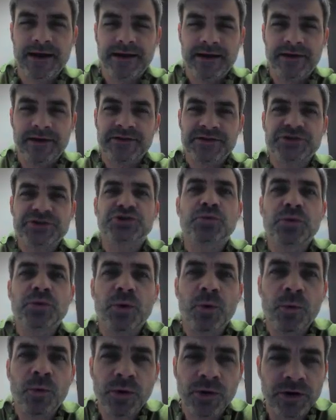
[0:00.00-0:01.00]
Now, the sort
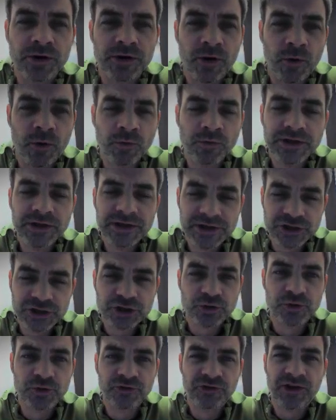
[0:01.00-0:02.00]
order only
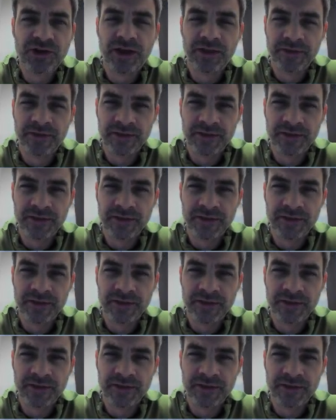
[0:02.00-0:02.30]
controls